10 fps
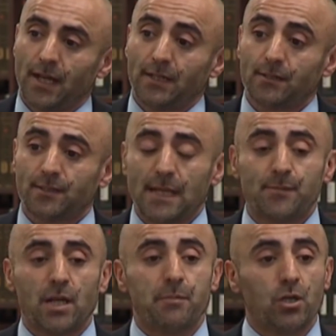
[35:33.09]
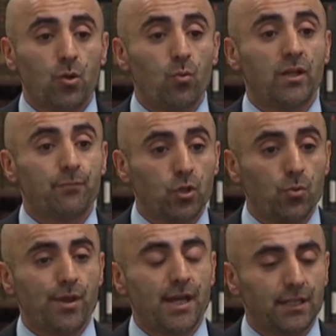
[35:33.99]
And at the same time, Erdogan will have
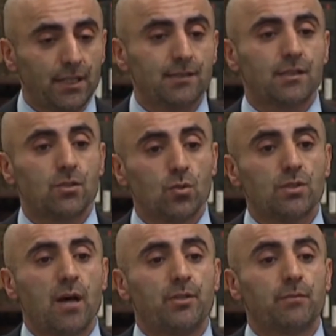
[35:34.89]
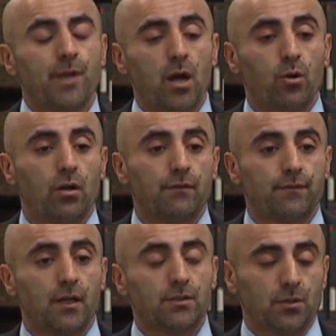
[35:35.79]
proven that he is the new dominant power
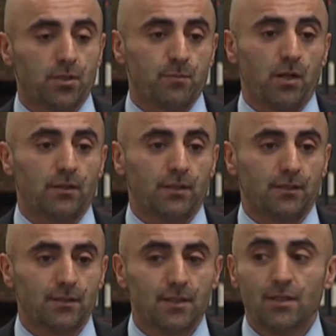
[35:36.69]
of uh, Turkish politics.